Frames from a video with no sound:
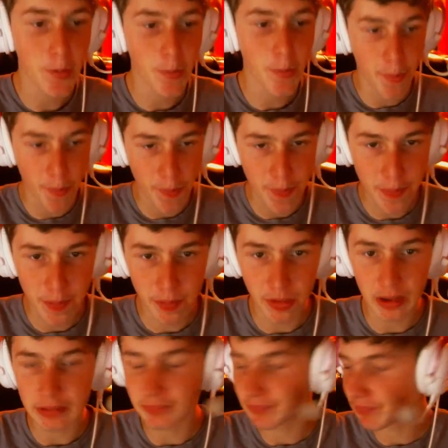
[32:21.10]
So they should.
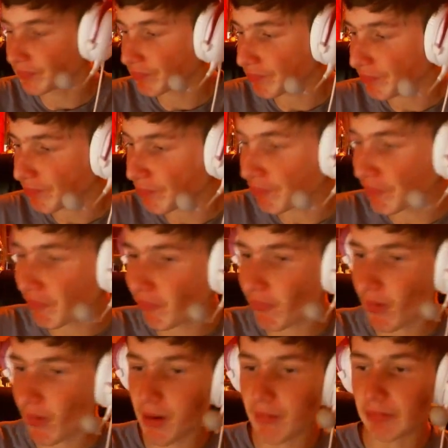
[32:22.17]
Uh,
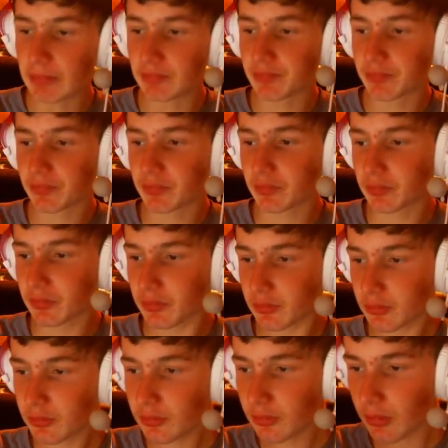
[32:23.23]
Duke. I
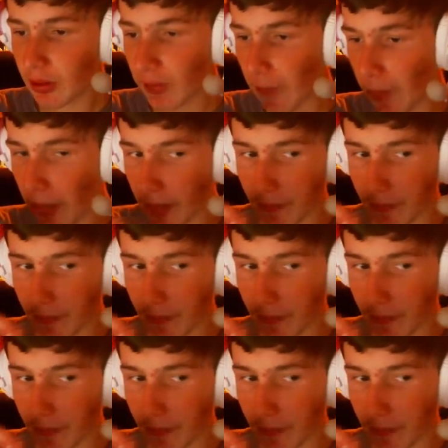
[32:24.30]
don't really know